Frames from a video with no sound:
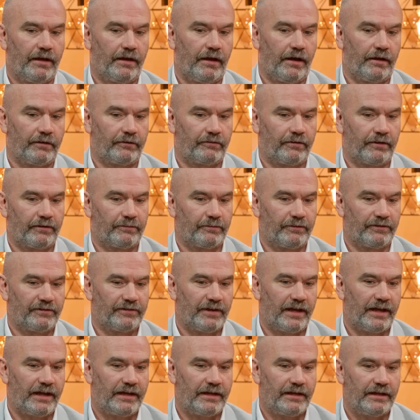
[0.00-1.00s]
on Christmas
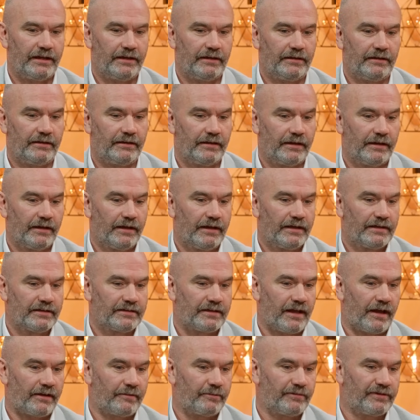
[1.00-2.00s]
Day, he
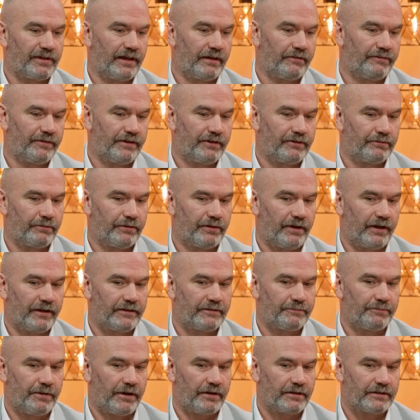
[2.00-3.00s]
sat himself into an
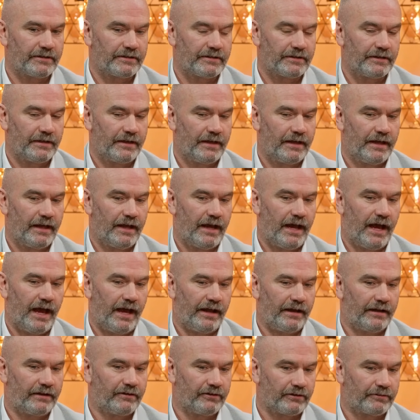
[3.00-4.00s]
ice box
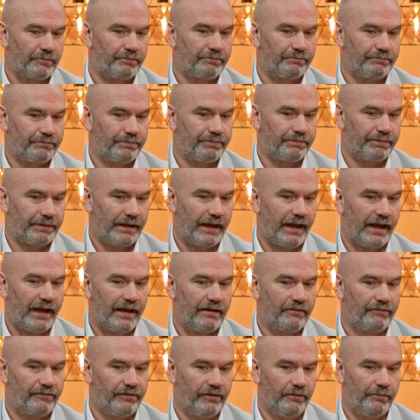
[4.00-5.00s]
and it looked
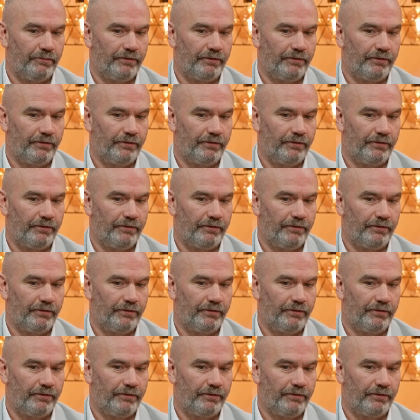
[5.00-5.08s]
painful.